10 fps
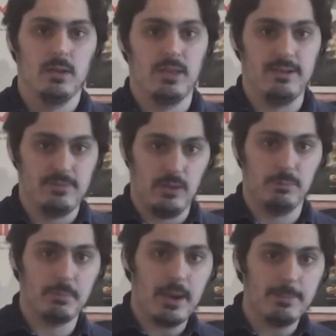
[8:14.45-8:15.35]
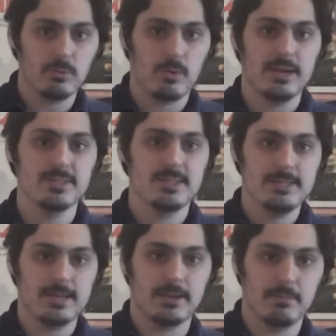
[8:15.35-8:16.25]
They have helped popularize the
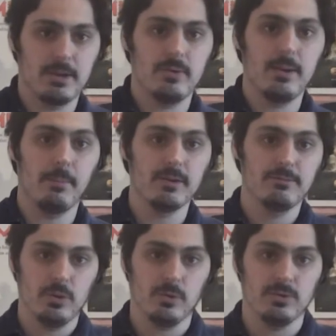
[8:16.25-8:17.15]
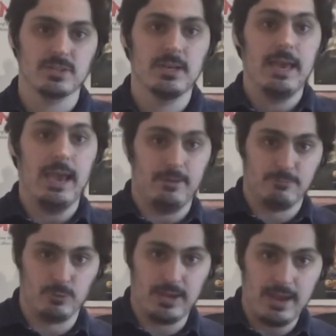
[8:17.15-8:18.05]
documentary among viewers, and
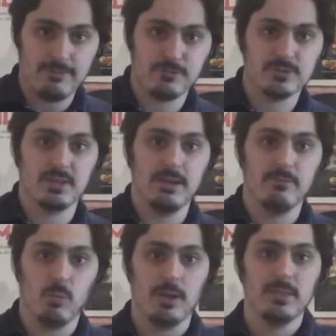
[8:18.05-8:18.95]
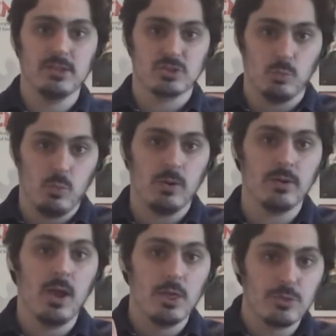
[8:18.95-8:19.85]
for the efforts they have won this
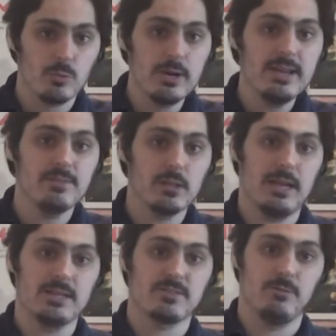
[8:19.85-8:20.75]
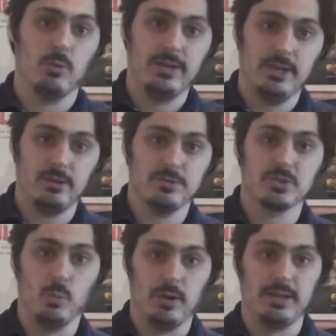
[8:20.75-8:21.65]
award 3 of the last 4
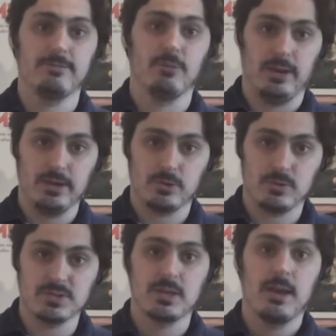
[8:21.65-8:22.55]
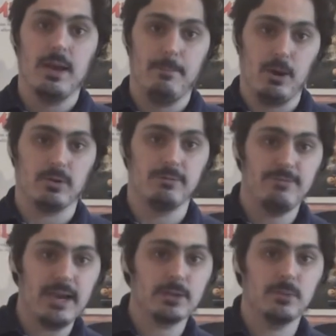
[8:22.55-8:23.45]
years, winning for Icarus, American
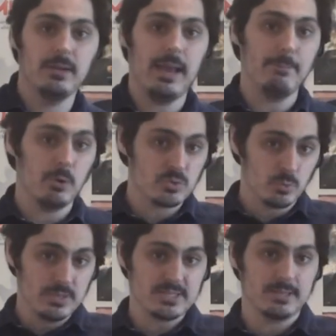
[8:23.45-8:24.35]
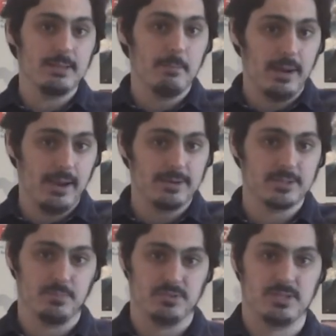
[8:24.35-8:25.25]
Factory, and most recently My
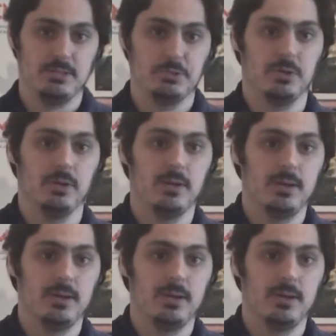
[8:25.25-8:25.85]
Octopus Teacher.